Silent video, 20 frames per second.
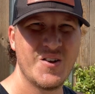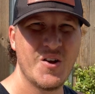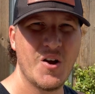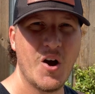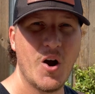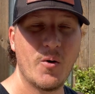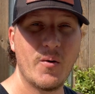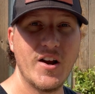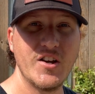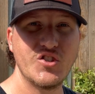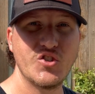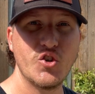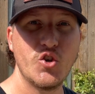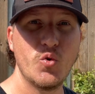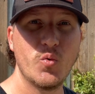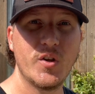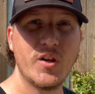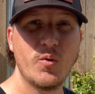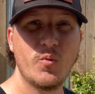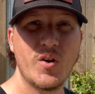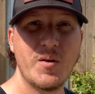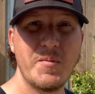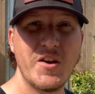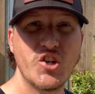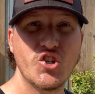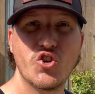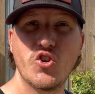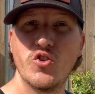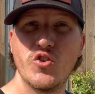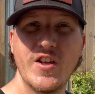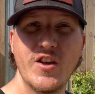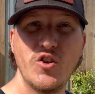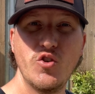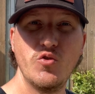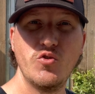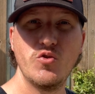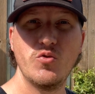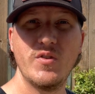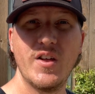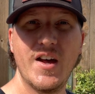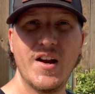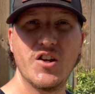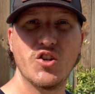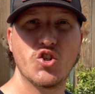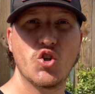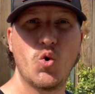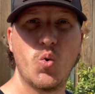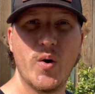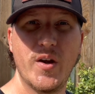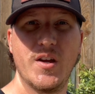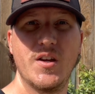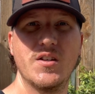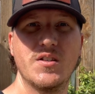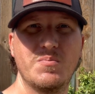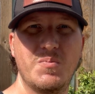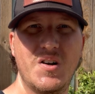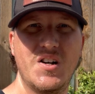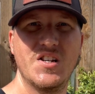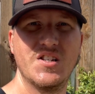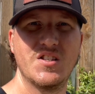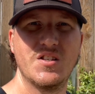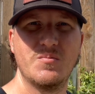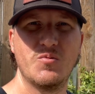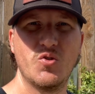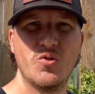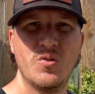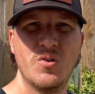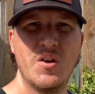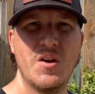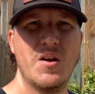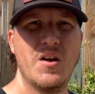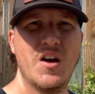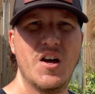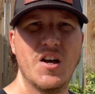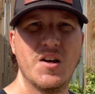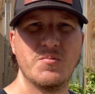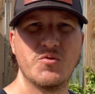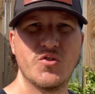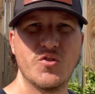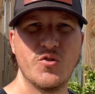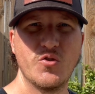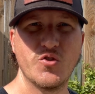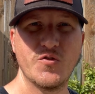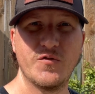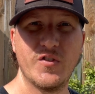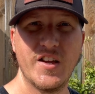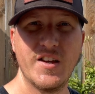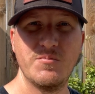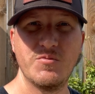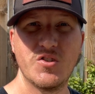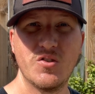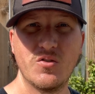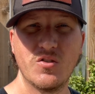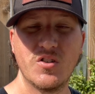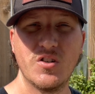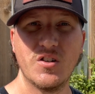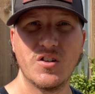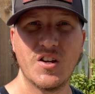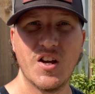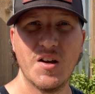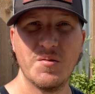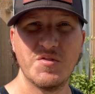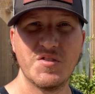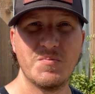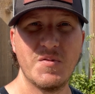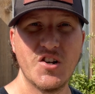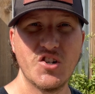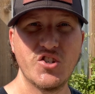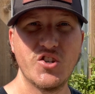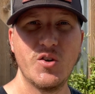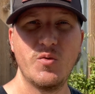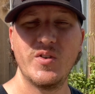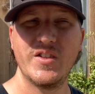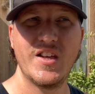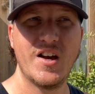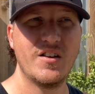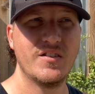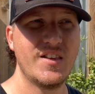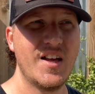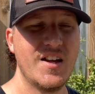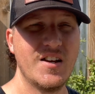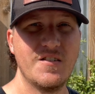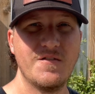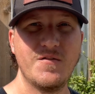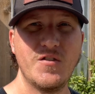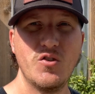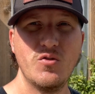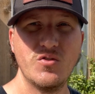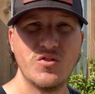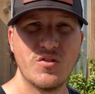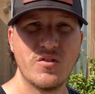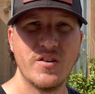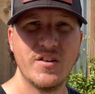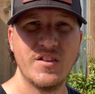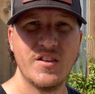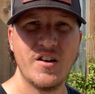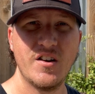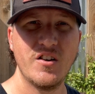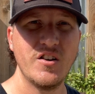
All right, so you really want to make sure that you do that as quick as possible so those flames don't cook up, especially without that diffuser in there.